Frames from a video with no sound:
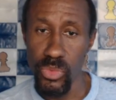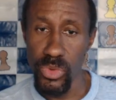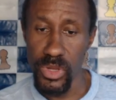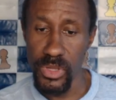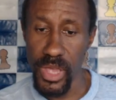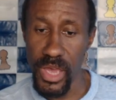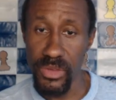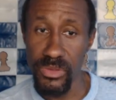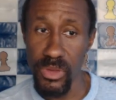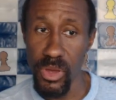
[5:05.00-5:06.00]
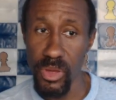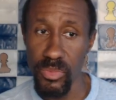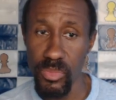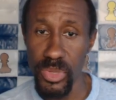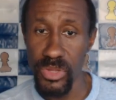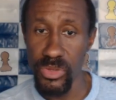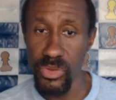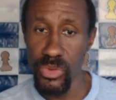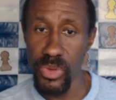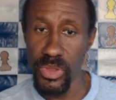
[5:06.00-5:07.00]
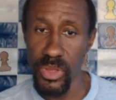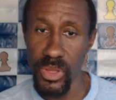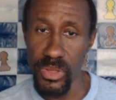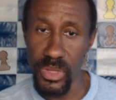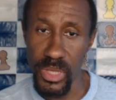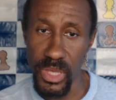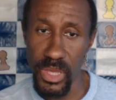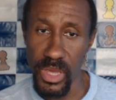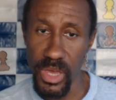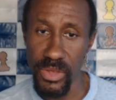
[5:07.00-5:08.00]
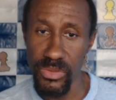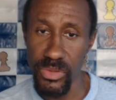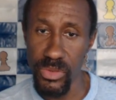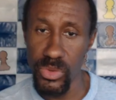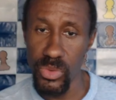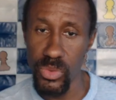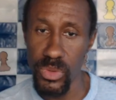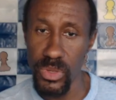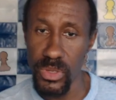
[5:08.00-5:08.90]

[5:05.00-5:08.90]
Rook attacks on b2, and then the king has to,